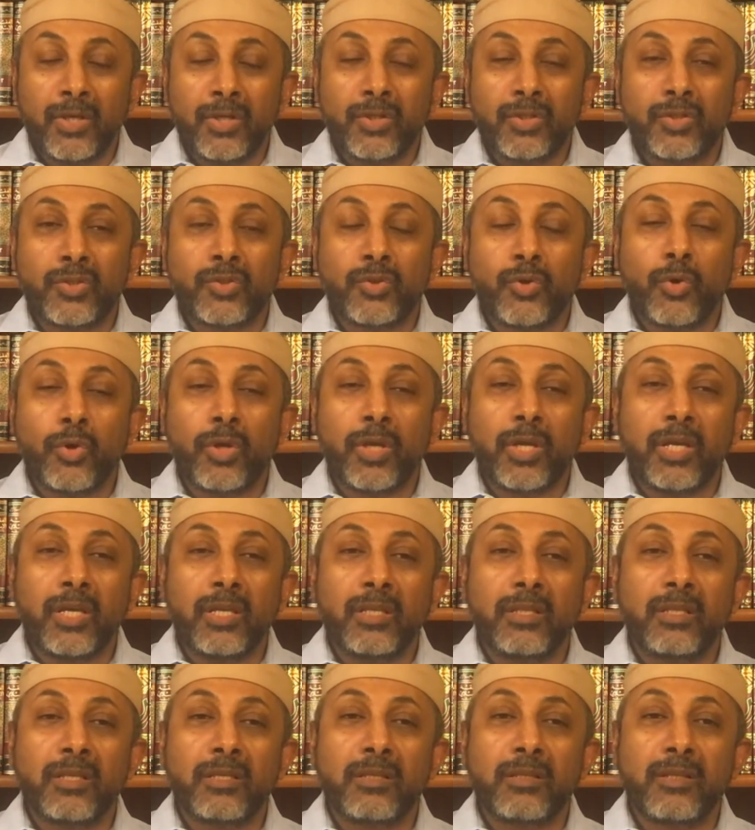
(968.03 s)
So
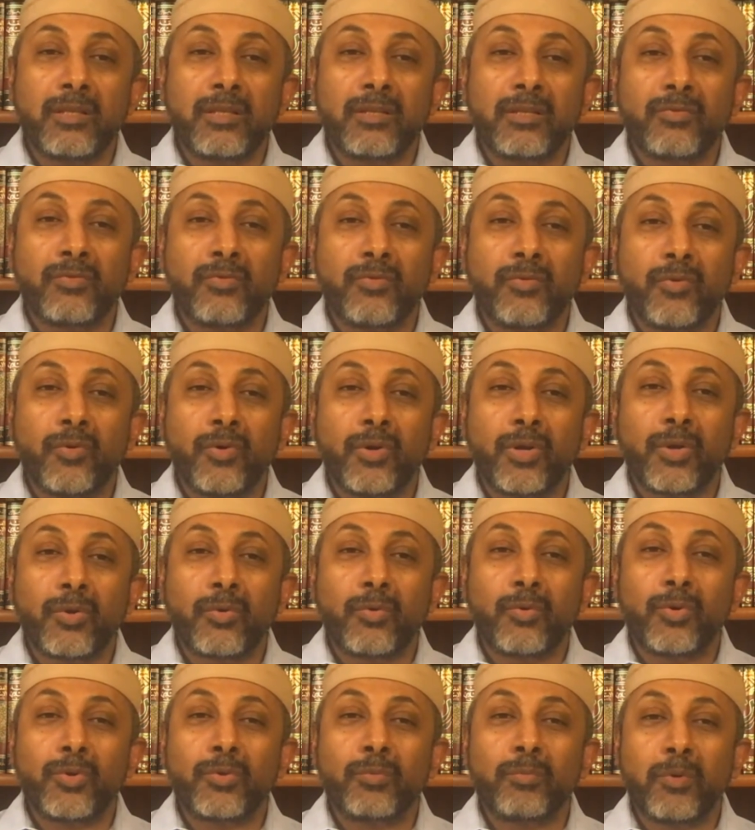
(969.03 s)
he did it for
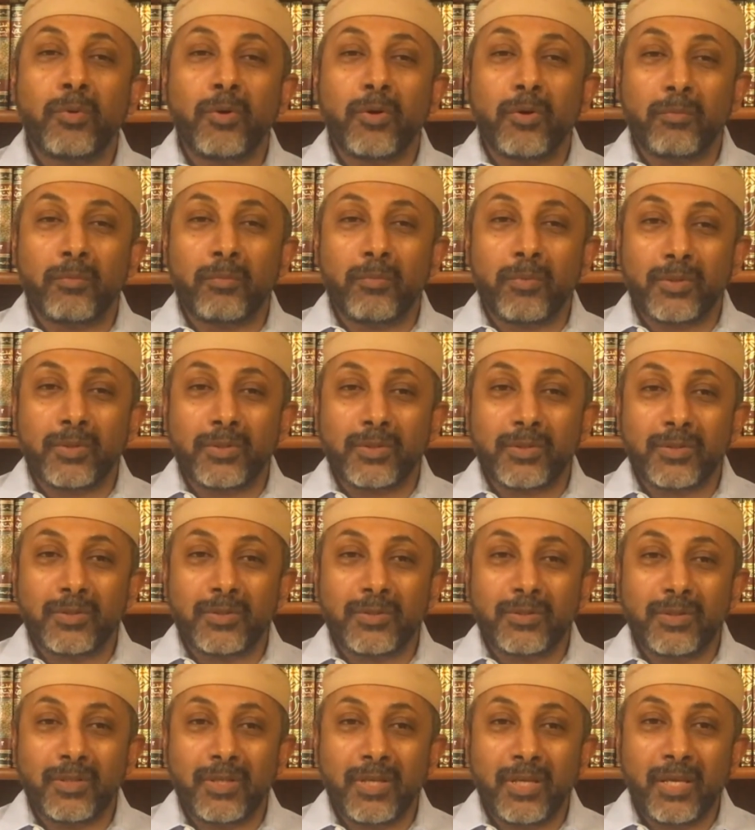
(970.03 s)
a good
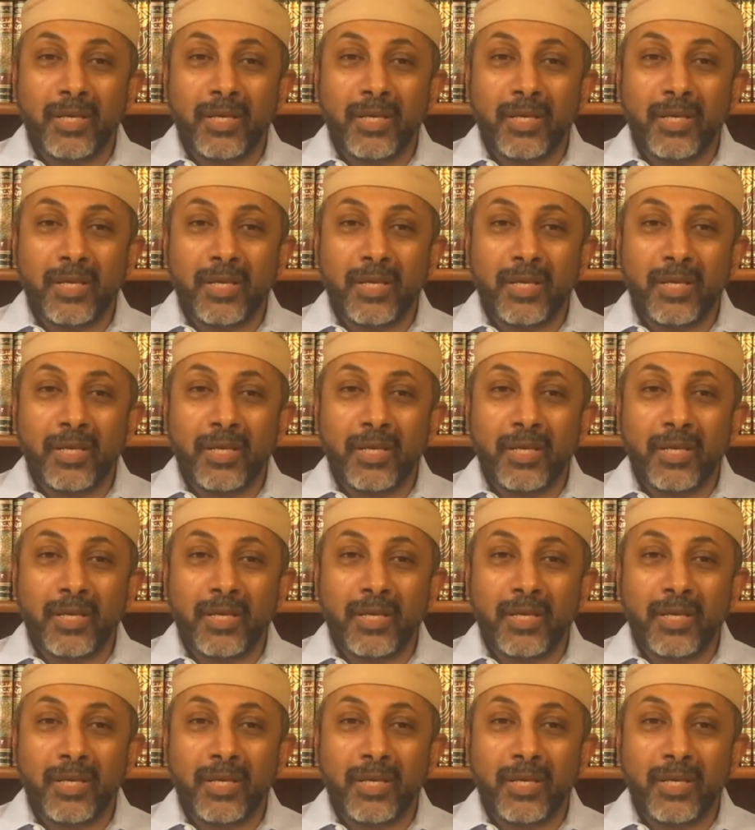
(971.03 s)
purpose,